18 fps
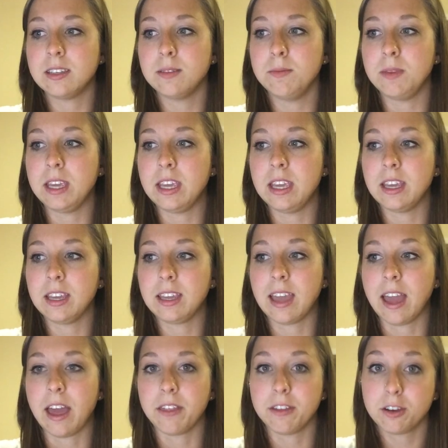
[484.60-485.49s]
to be
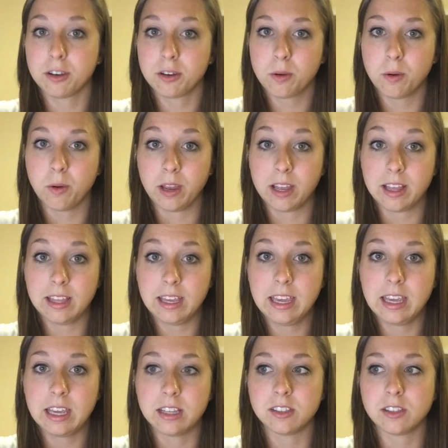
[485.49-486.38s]
gathered
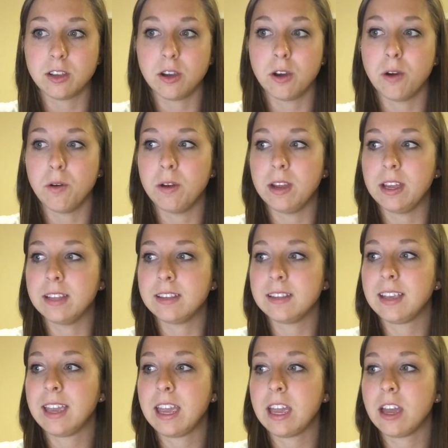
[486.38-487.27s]
quickly, and so
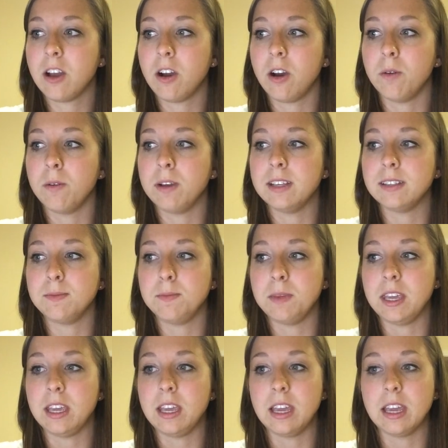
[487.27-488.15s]
it can't always
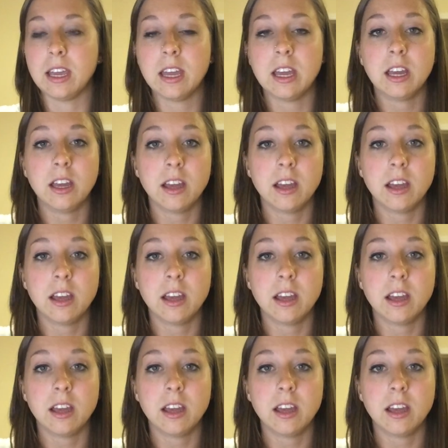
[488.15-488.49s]
be